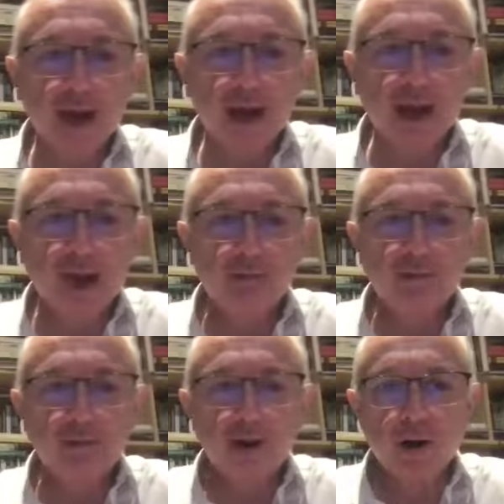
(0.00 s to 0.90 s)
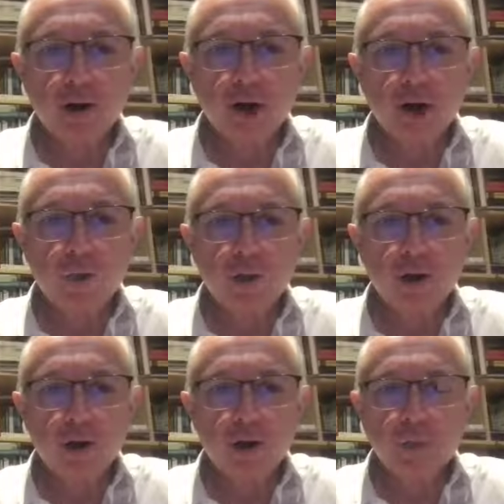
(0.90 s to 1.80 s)
I and the Father are
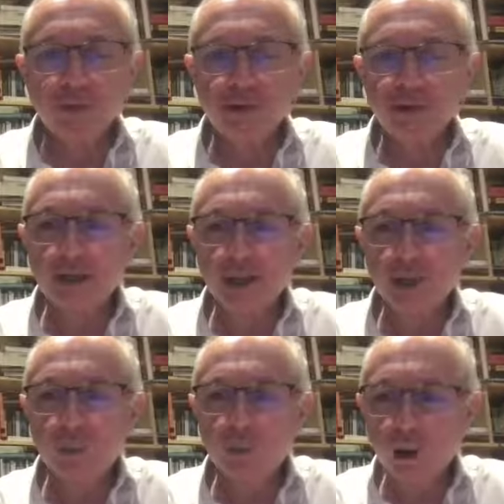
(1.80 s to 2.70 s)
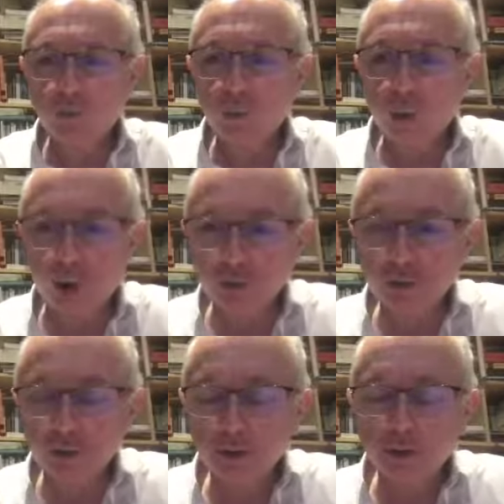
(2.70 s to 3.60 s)
one. I want to say, one what?